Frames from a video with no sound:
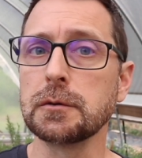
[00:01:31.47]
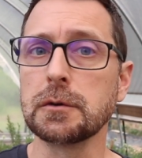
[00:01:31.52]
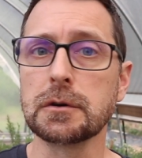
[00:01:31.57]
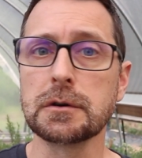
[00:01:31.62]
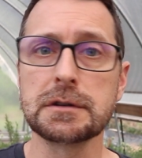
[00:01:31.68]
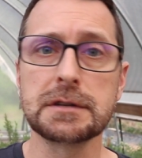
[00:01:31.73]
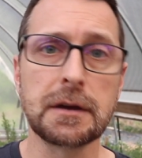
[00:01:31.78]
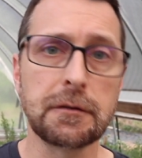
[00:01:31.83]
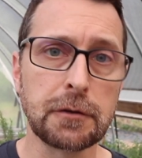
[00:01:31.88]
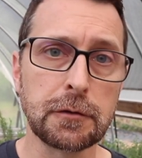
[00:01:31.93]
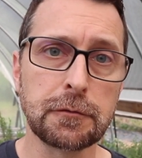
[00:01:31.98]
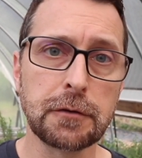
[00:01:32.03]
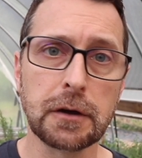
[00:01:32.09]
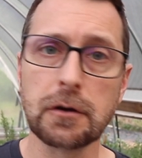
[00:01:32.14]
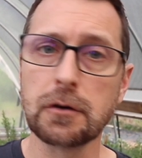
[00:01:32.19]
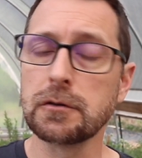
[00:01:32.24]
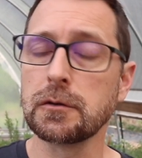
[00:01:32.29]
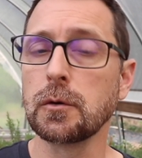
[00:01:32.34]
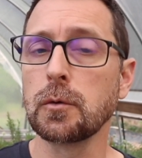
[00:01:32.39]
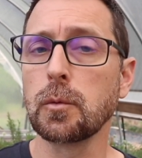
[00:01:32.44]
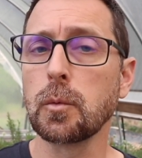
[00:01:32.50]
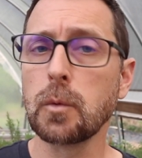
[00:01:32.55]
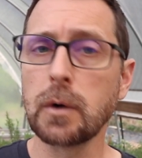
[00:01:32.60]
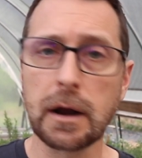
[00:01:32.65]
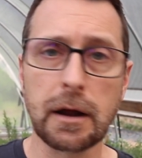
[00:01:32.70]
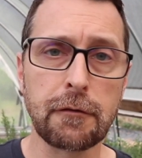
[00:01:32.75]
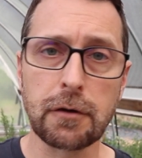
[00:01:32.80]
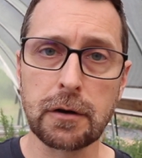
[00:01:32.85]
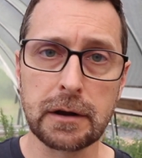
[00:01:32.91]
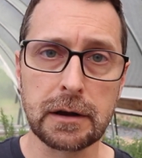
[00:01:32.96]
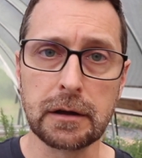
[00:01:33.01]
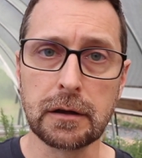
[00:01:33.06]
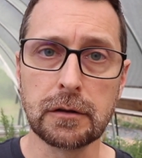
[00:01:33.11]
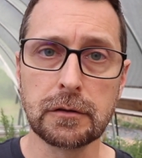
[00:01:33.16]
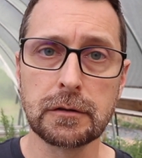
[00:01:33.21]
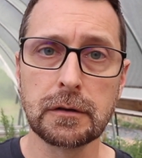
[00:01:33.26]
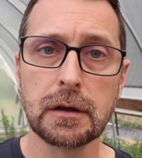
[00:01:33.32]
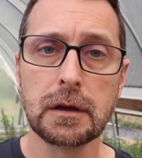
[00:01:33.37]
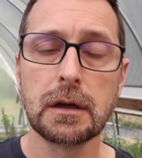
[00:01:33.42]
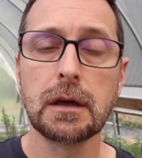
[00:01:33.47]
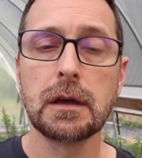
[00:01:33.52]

or seven figures or whatever it is.